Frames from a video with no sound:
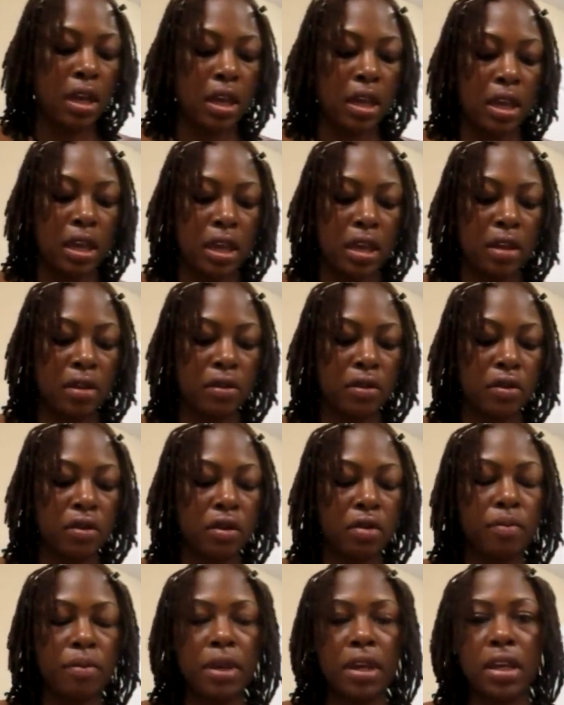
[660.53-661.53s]
And you
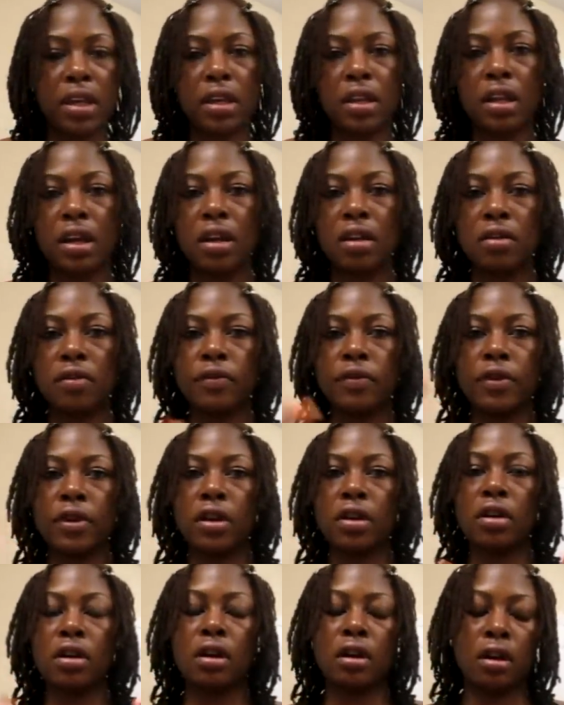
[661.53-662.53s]
can make it out of
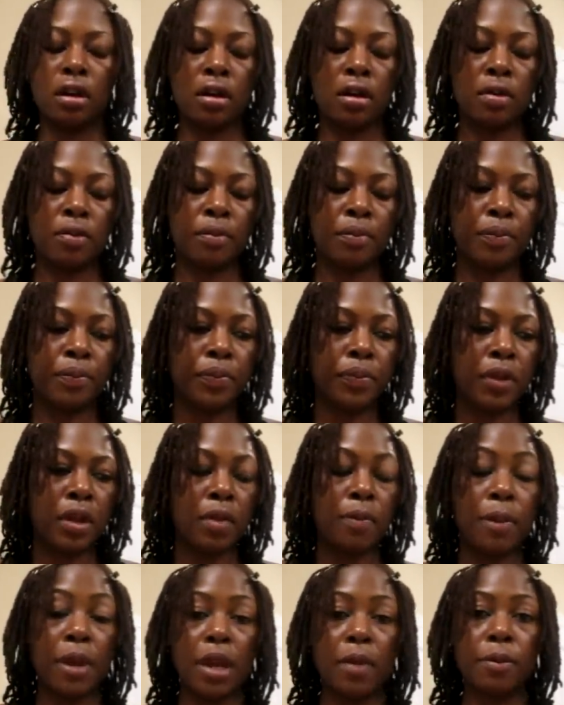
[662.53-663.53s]
a, um,
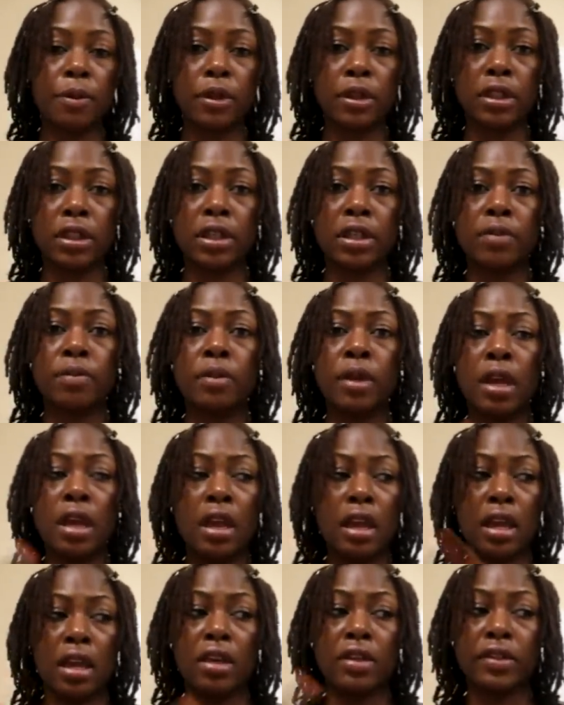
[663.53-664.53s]
a paper clip
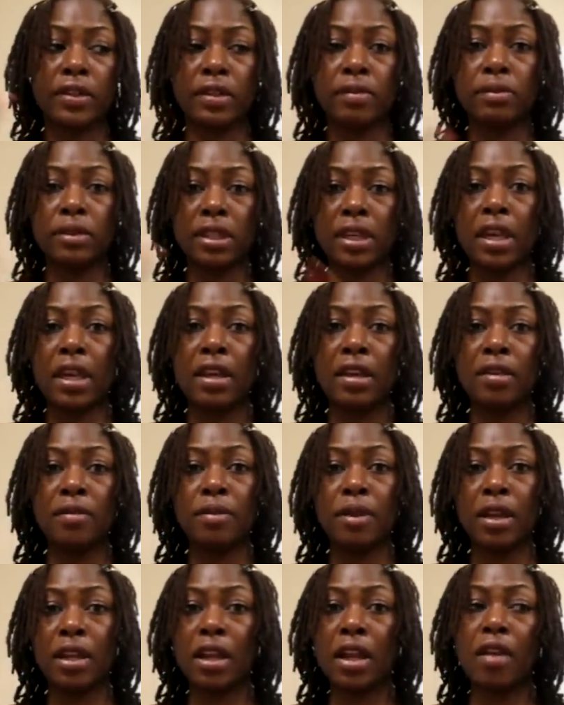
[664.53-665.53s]
and some
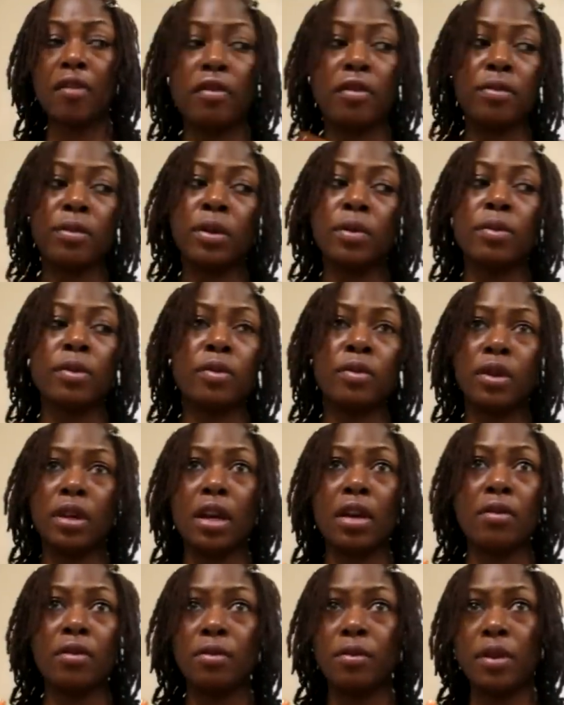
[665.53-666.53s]
tape. And remember when
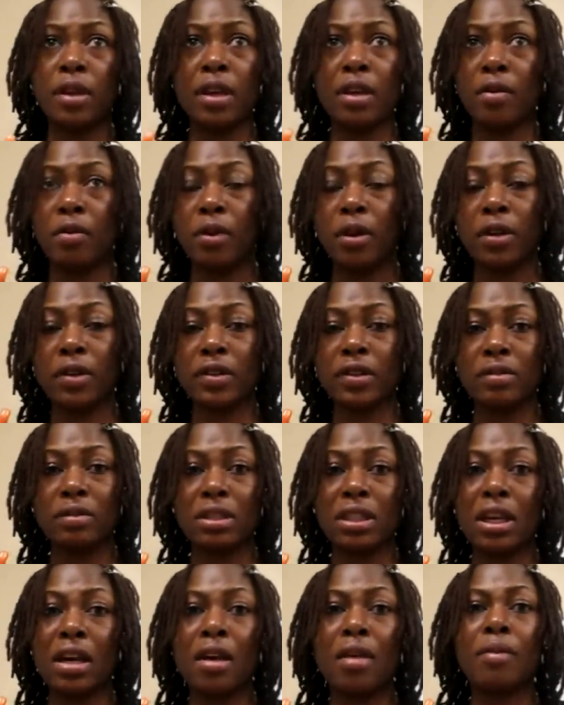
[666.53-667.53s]
I would be at work
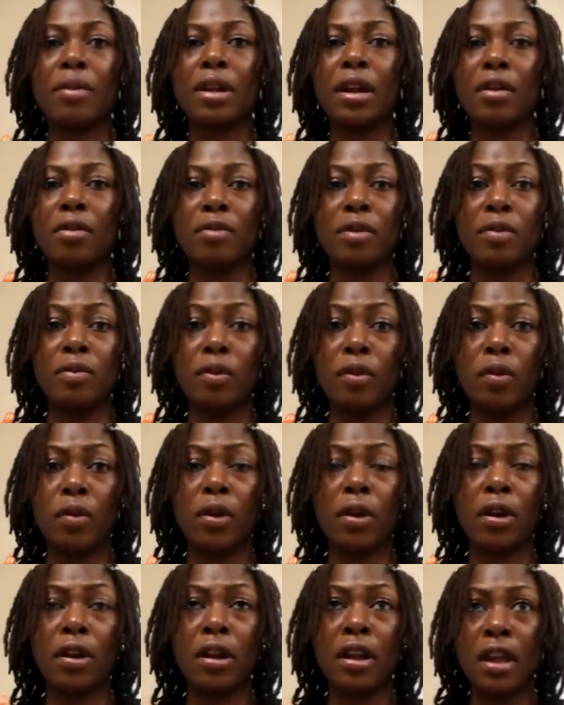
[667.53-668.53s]
sometime and I would be
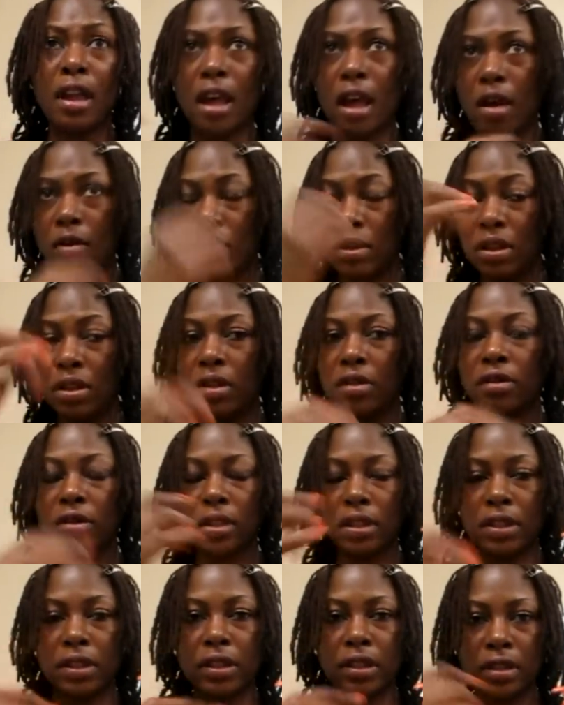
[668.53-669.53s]
bored, I would
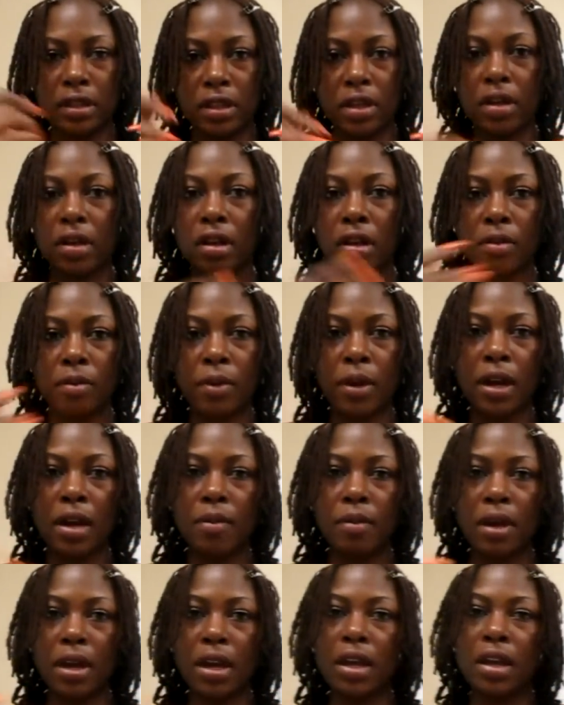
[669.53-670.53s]
literally sit there and
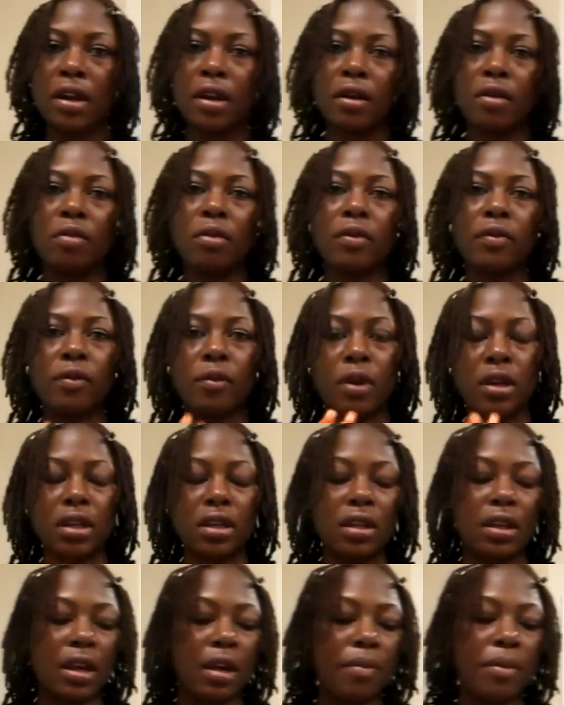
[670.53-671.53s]
combine my hair with one
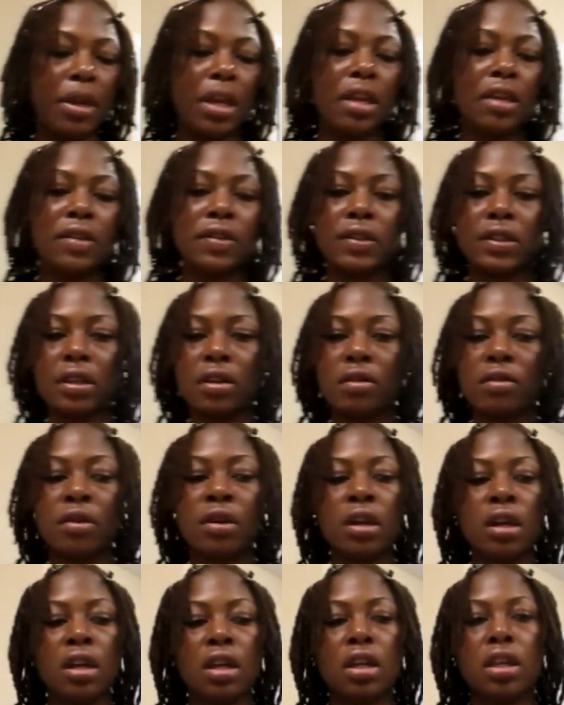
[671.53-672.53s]
that I made.
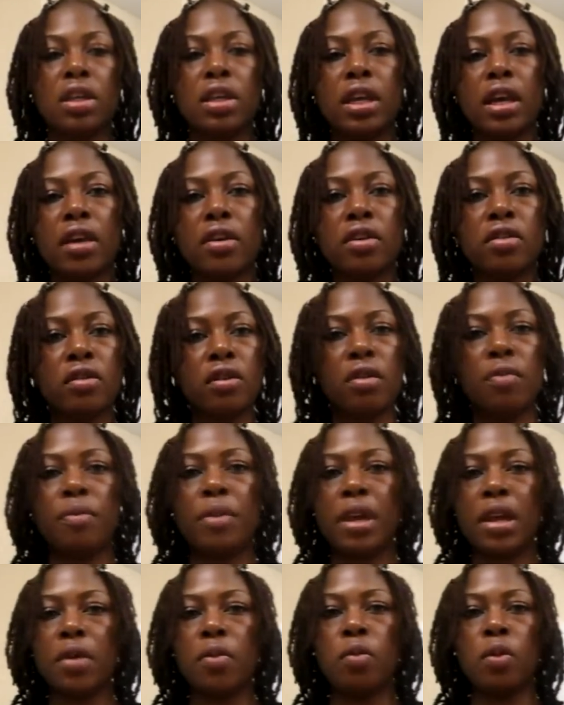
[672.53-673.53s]
So yeah, you can
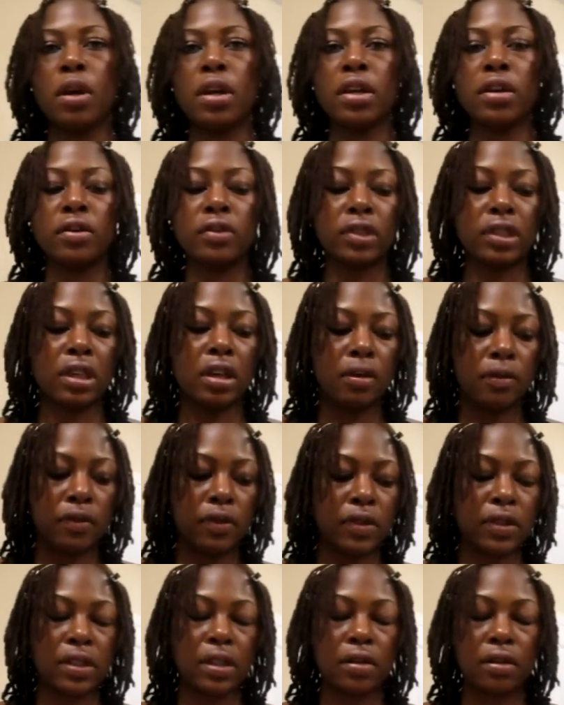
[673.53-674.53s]
make one yourself
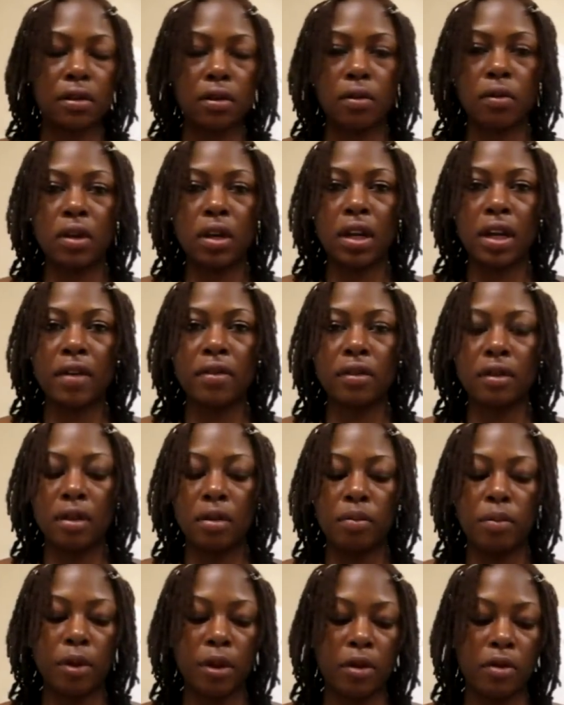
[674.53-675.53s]
instead of going out
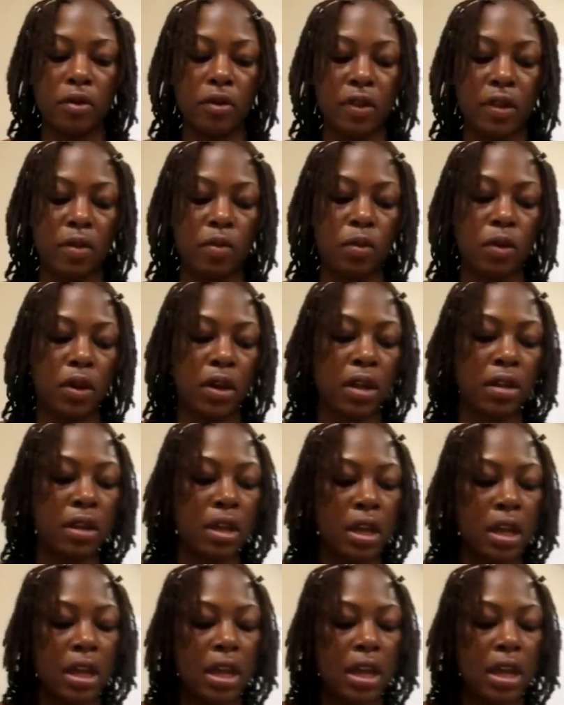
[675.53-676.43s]
and purchasing one.